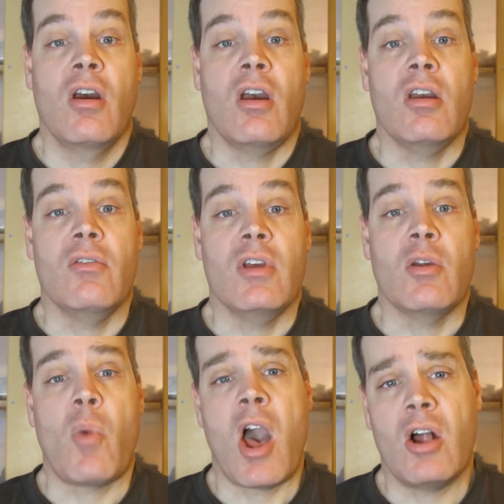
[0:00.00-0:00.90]
In a
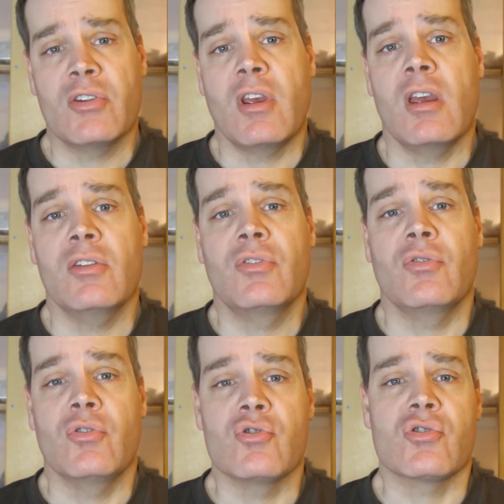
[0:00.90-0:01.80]
mild case,
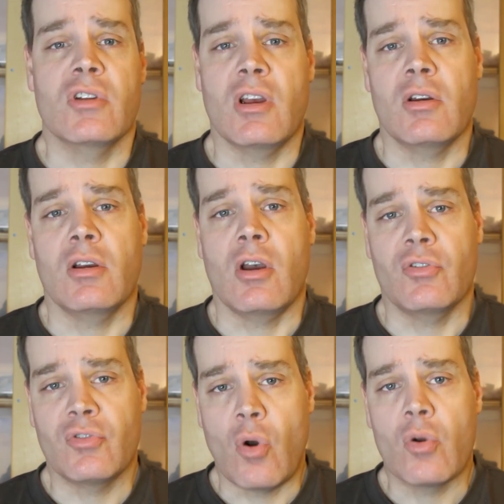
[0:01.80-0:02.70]
usually a
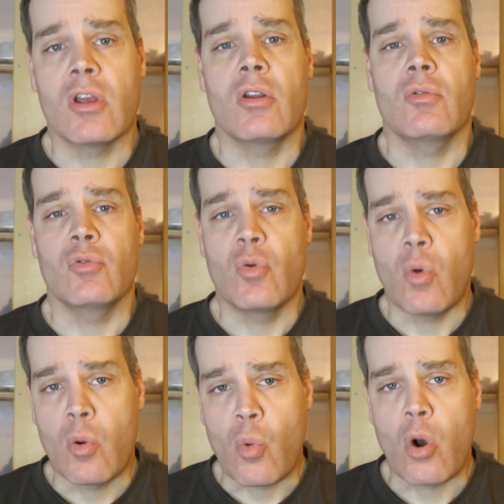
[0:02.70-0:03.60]
soak in
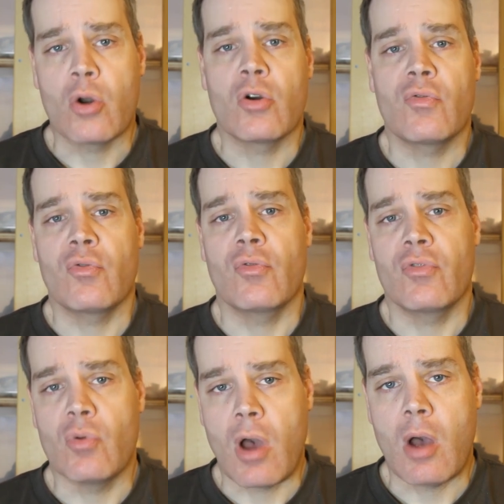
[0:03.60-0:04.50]
lukewarm water for a
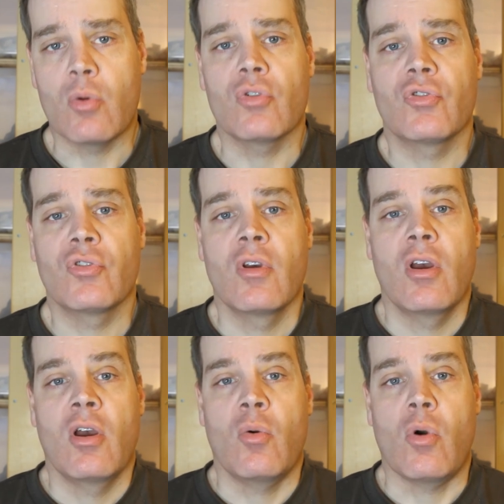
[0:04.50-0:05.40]
few hours
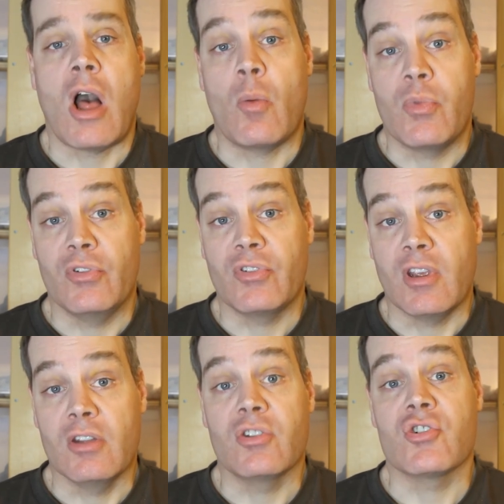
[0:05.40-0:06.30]
will help the
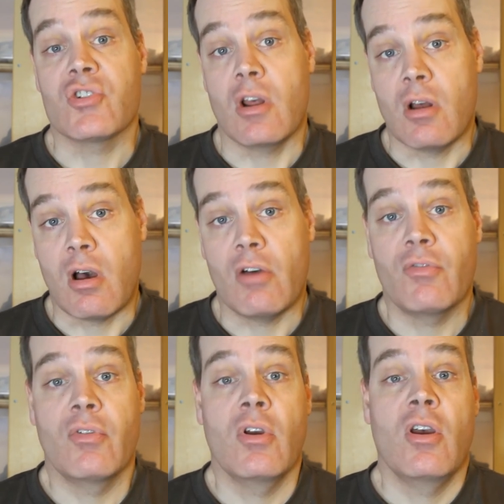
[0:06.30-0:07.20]
skin to shed
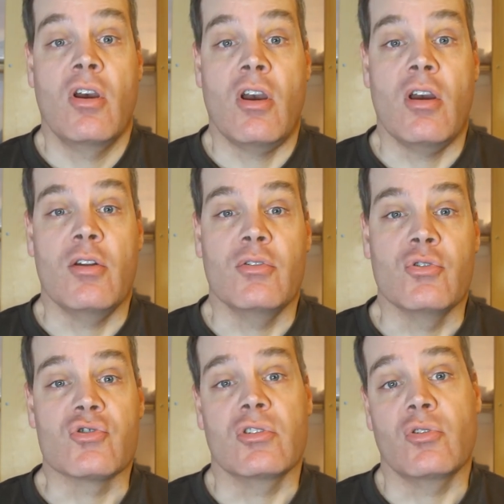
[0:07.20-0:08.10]
off, and
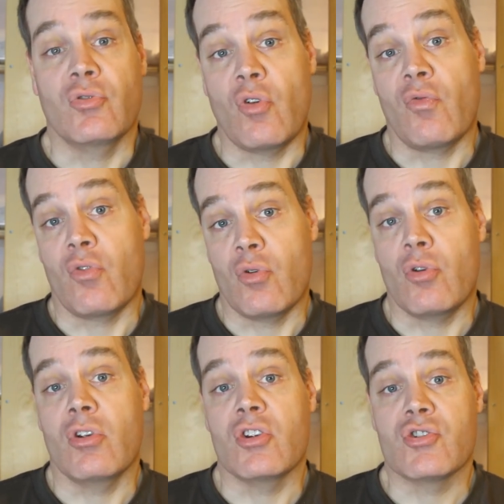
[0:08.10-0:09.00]
usually there's no
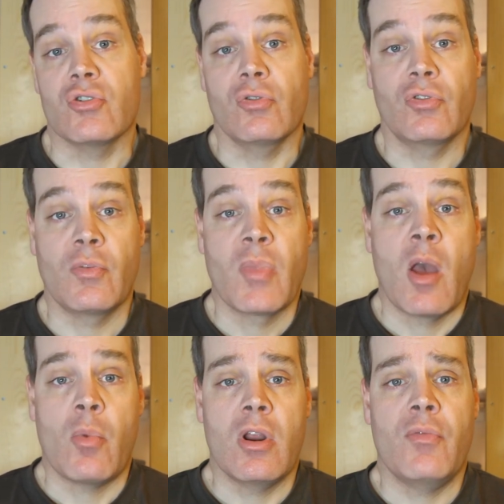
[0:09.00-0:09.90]
further issues.
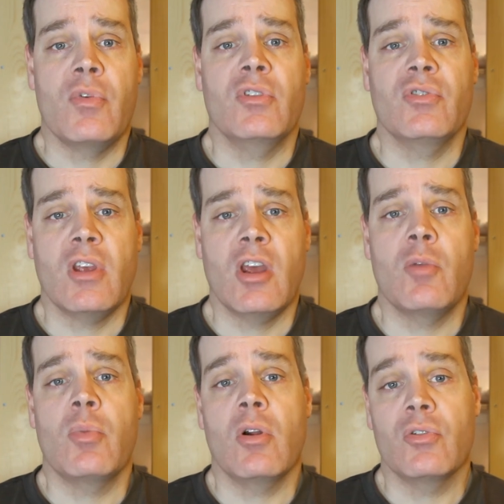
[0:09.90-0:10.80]
But if the
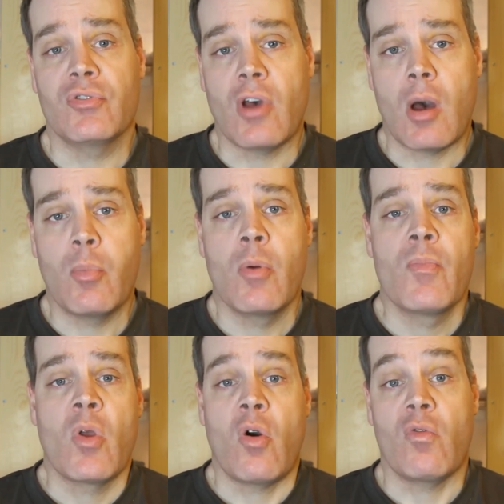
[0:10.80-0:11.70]
skin builds up
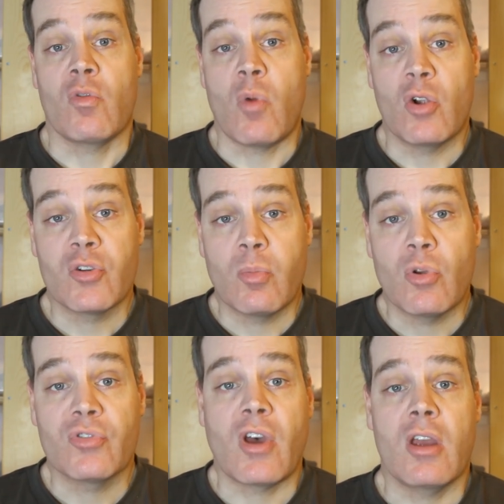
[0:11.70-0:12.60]
over multiple
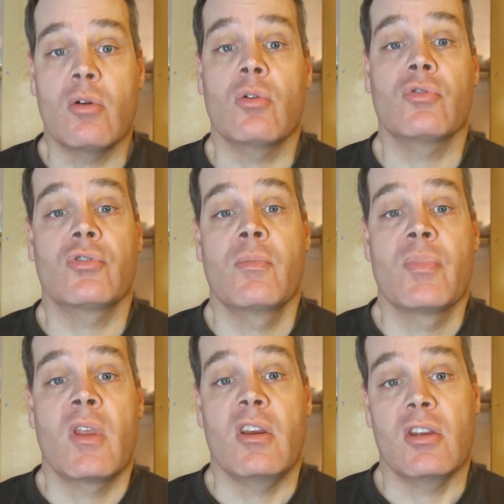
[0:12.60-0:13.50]
cycles,
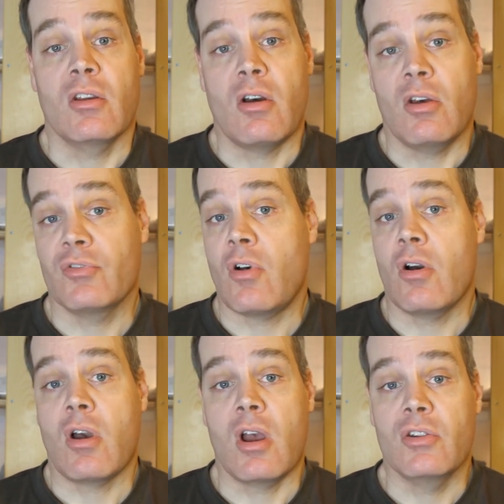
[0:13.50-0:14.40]
it can cause all
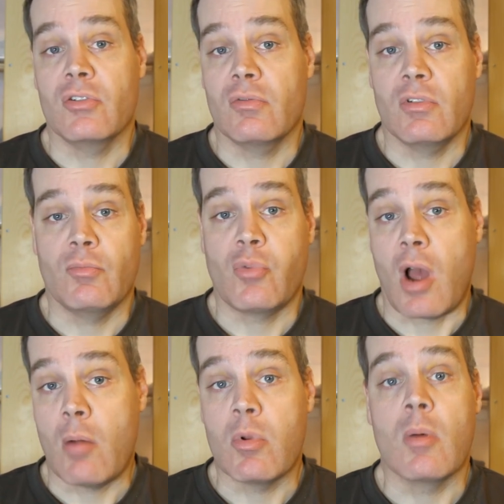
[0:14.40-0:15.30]
kinds of
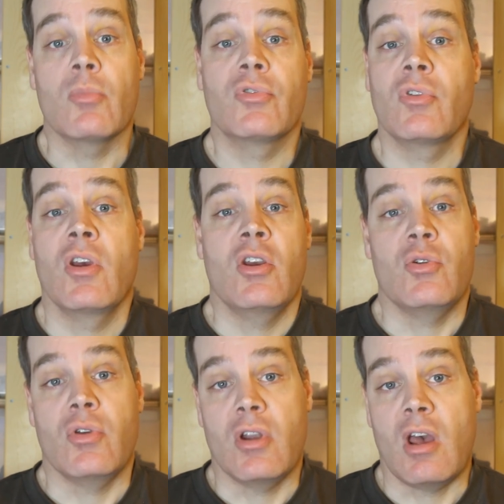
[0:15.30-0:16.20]
problems.
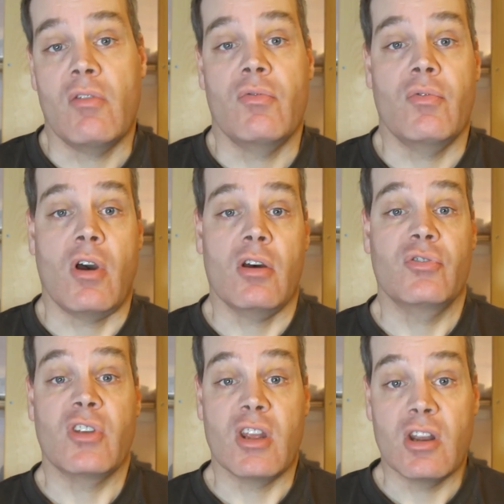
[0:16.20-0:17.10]
You can have
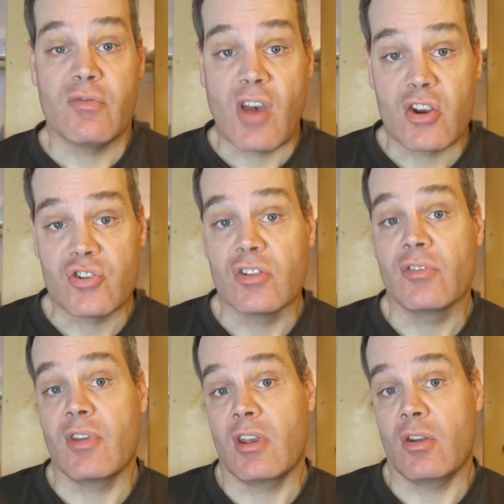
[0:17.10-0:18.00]
skin
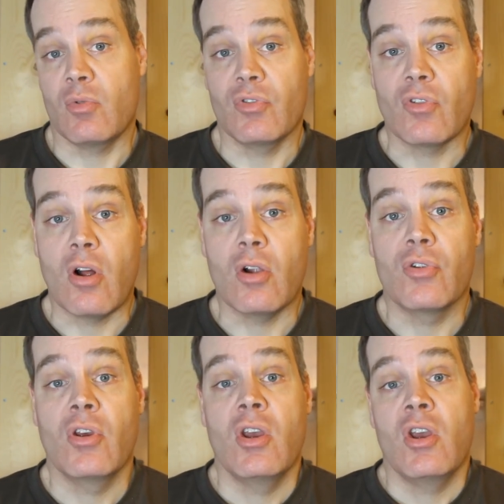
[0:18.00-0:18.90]
infections that can
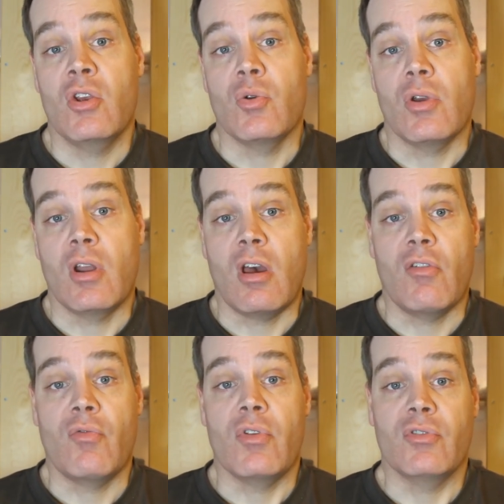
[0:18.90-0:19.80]
result. You can
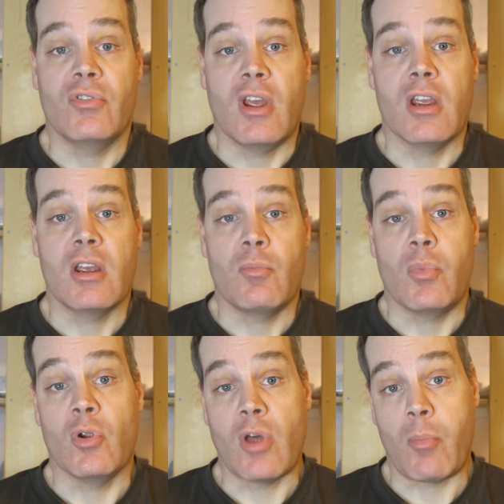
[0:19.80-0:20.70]
have the snake
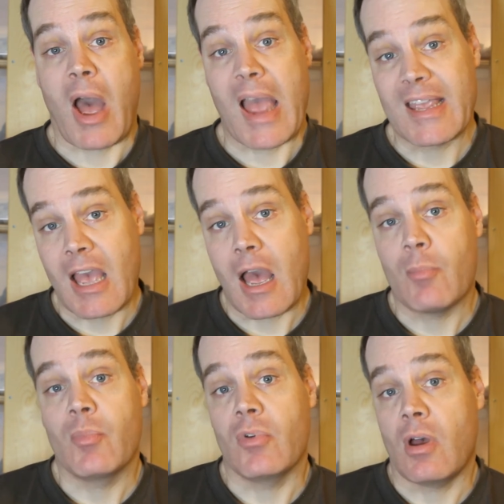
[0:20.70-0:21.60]
build up eye
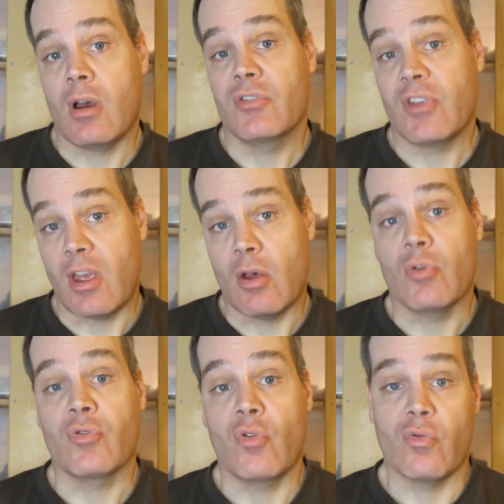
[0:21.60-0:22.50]
cap
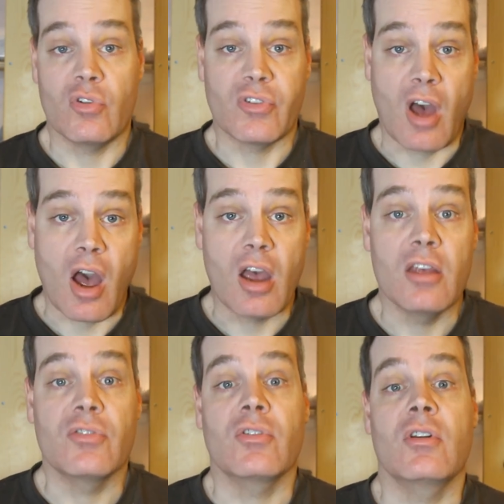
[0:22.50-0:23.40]
scales over its
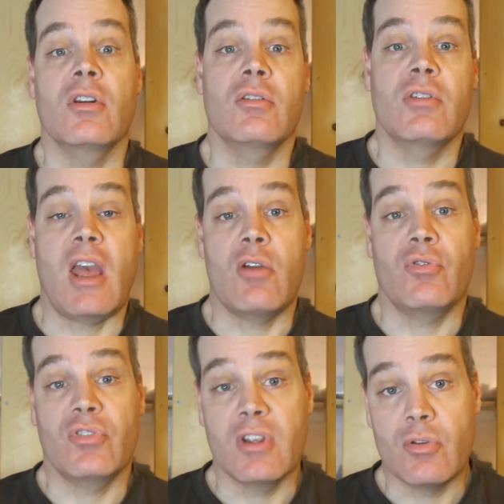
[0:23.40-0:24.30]
eyes and it can't
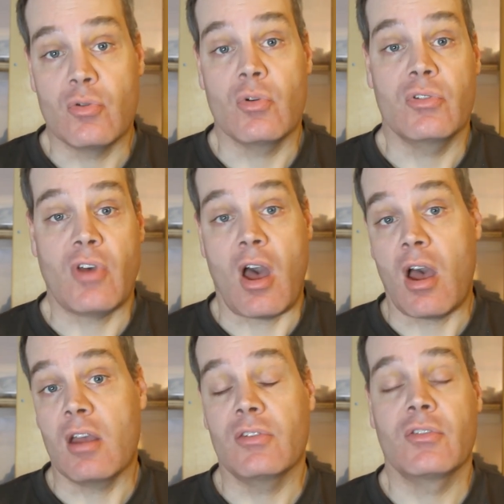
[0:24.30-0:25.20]
see through its
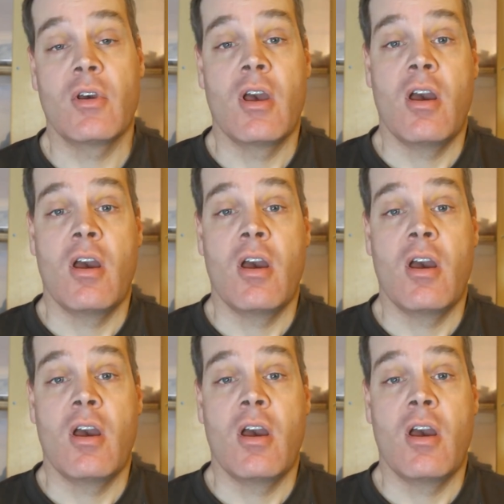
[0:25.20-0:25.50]
eyes.